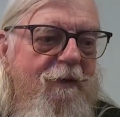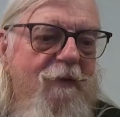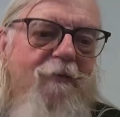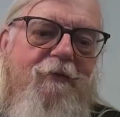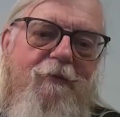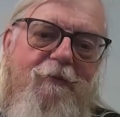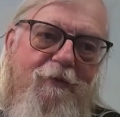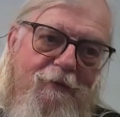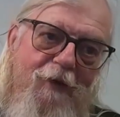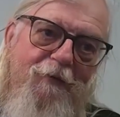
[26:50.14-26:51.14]
It was some
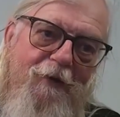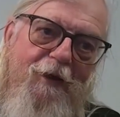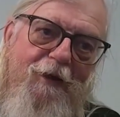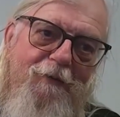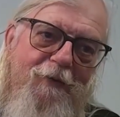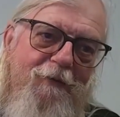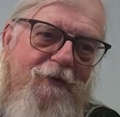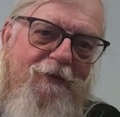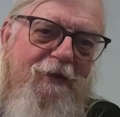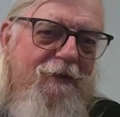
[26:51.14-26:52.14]
tough times, but it
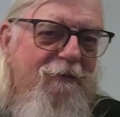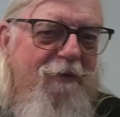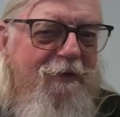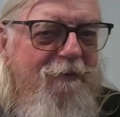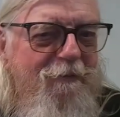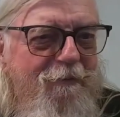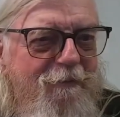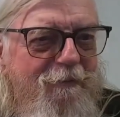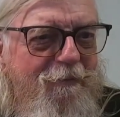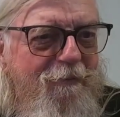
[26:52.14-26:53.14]
wasn't nothing really
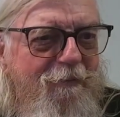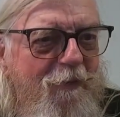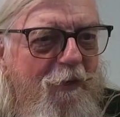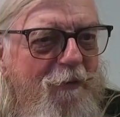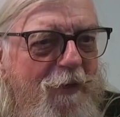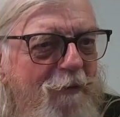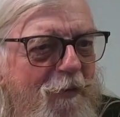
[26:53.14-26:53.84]
caused me any